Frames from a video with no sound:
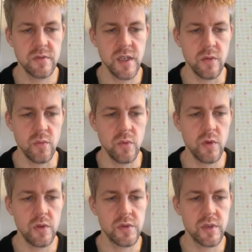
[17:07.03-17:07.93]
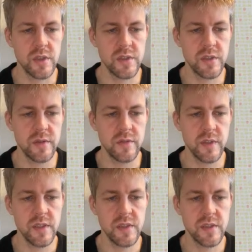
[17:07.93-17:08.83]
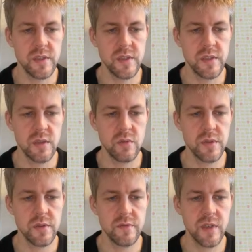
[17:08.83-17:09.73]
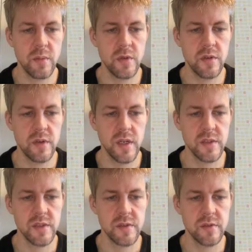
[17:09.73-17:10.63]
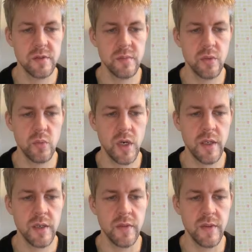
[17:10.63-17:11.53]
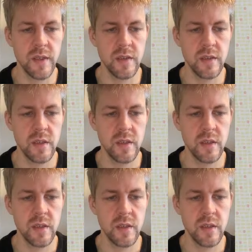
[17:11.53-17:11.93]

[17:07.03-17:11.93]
Yeah, we will also consider this sequence of number as a suitable one, and then